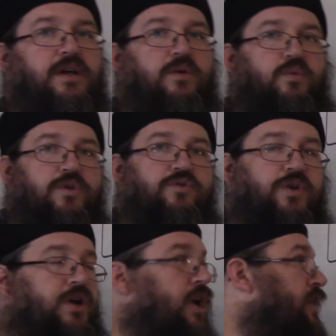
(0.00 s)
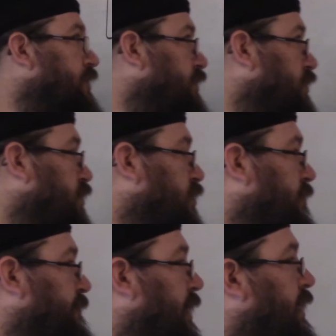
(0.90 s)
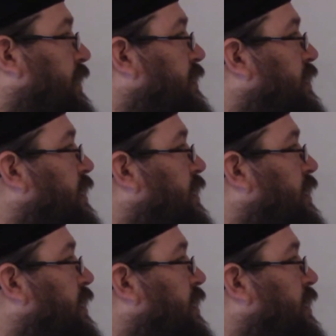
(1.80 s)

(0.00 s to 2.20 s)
with regard to the word bein,